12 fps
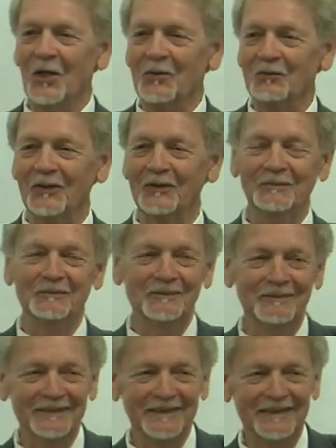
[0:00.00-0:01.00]
it's over.
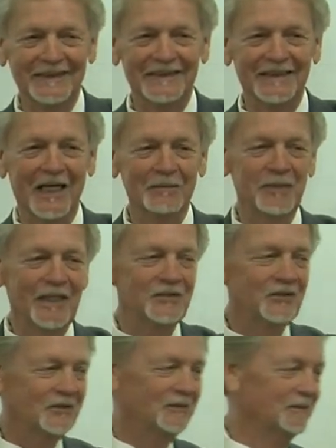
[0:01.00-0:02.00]
God
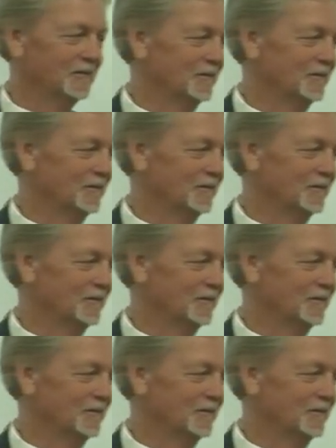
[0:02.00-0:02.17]
bless you.